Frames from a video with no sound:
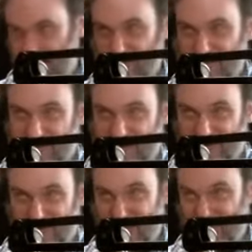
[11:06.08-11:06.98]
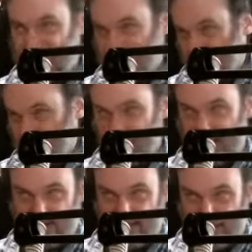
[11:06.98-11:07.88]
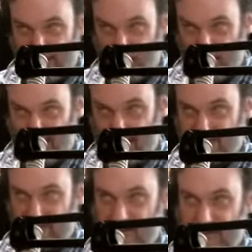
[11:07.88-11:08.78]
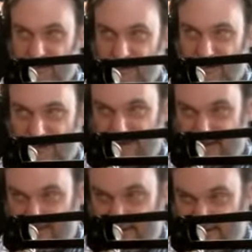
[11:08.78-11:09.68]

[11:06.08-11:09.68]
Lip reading: That's what I do. I work out of a